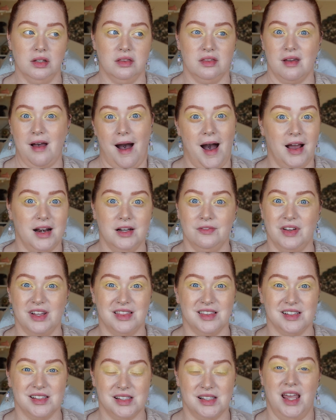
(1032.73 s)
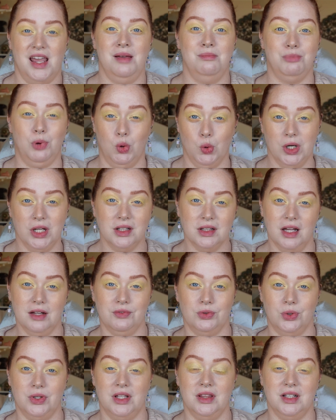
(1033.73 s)
kind of at the same boring
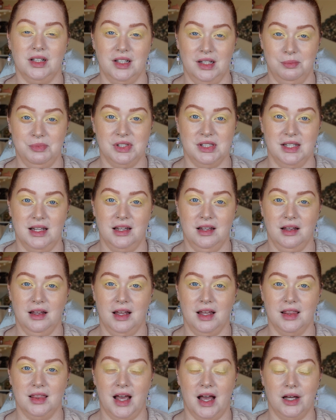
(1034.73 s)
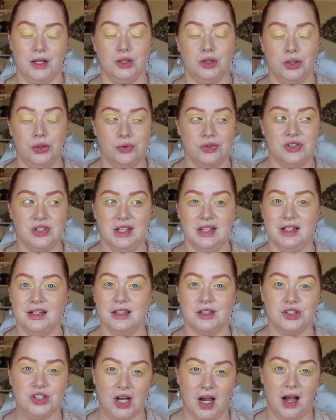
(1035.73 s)
level in the lip sync, in that Lucy in
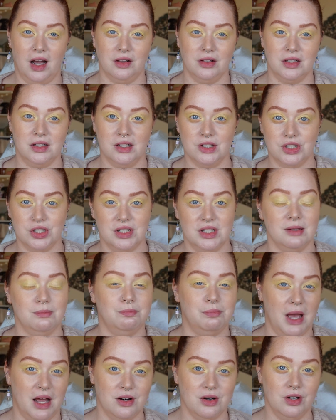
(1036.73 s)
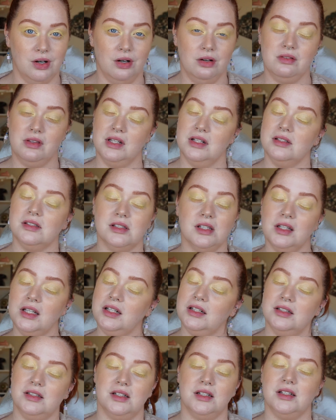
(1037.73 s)
the challenge did better than
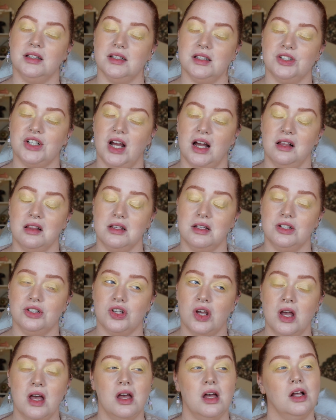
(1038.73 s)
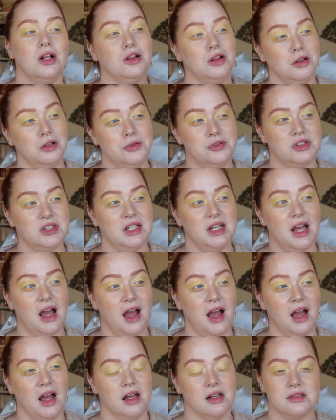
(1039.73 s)
Selena did in the challenge. Lucy
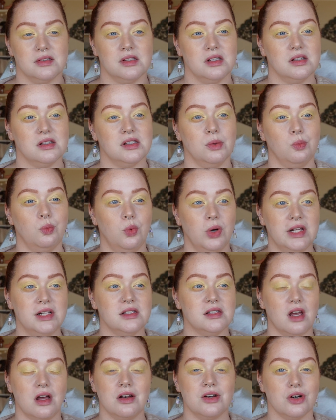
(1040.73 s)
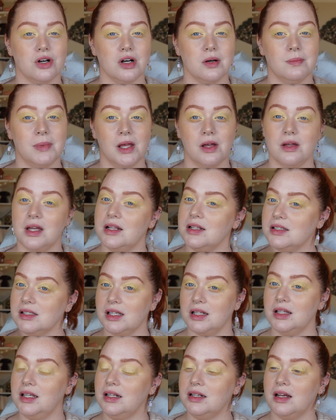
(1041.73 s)
has some wins under her belt and
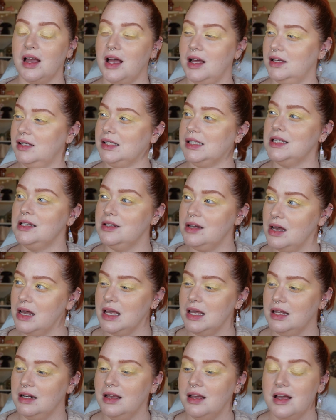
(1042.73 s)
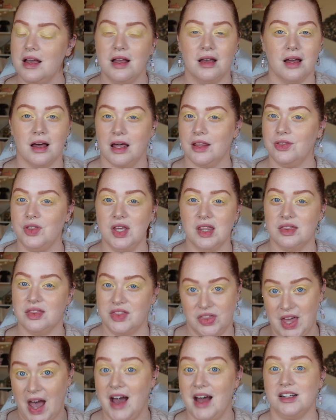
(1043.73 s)
Selena has none. I
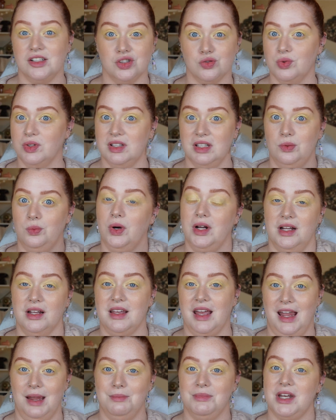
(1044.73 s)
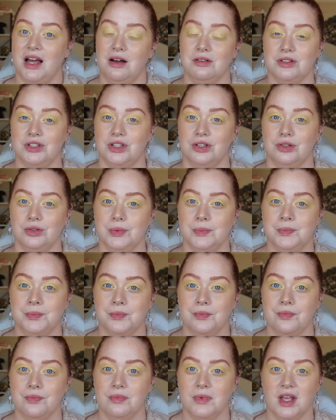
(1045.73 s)
think that is really what it came down to.
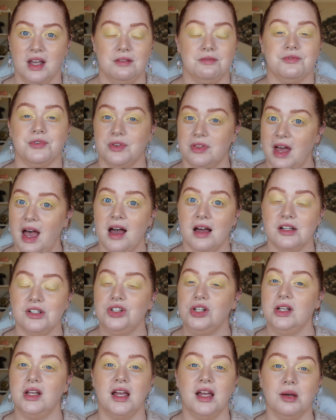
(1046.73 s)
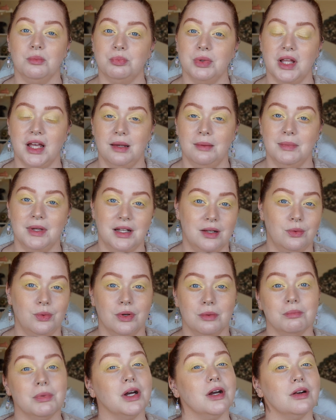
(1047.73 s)
And for that, she can't blame
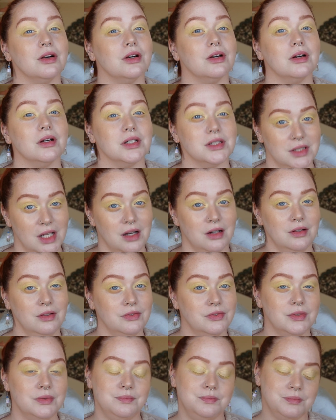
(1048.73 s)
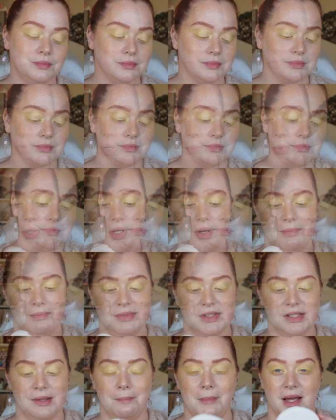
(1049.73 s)
anyone but herself. Before I put on
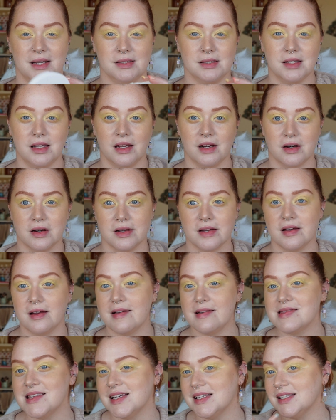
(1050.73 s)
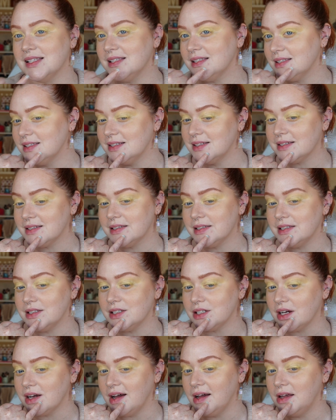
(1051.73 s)
some mascara, this
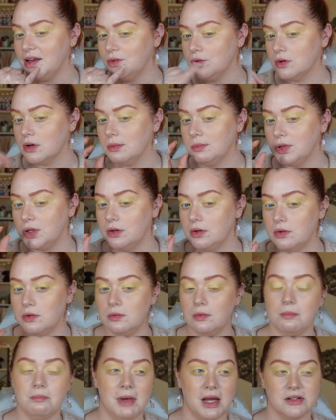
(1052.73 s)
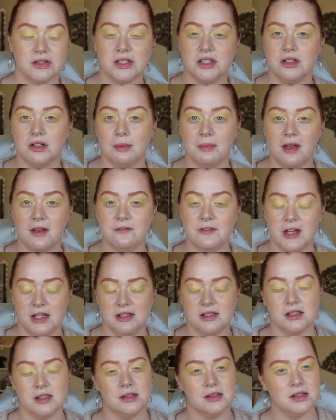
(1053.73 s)
ginormo mountain on my
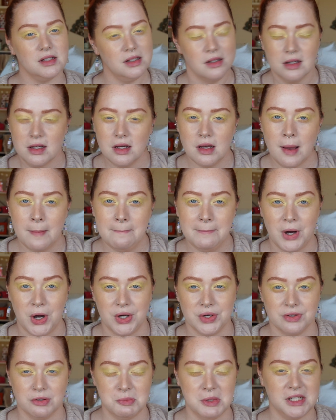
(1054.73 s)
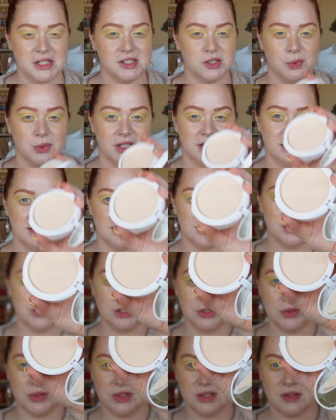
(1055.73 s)
face is bothering me. So what I like to
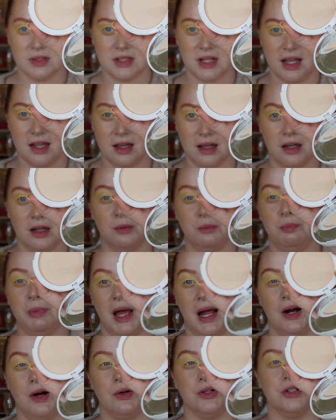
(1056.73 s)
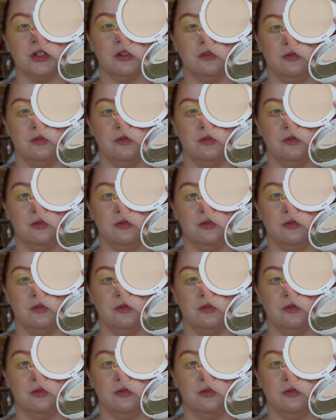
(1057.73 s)
do is take a powdered